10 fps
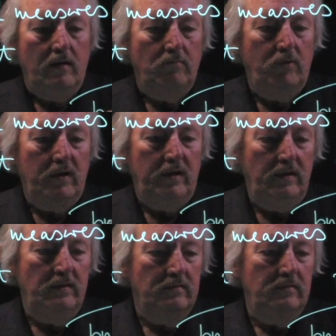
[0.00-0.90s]

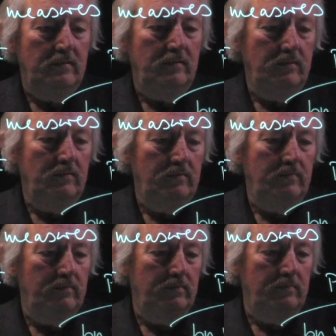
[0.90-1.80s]
by
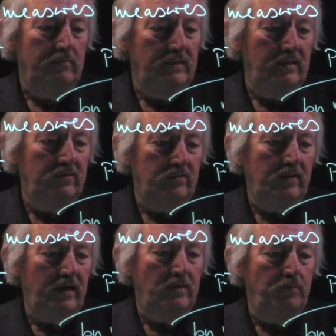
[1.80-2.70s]
meter
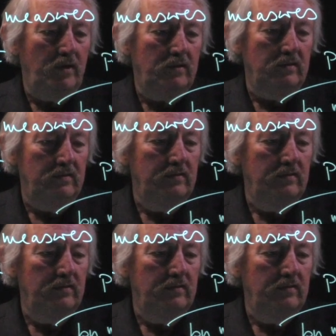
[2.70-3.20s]
and bucket.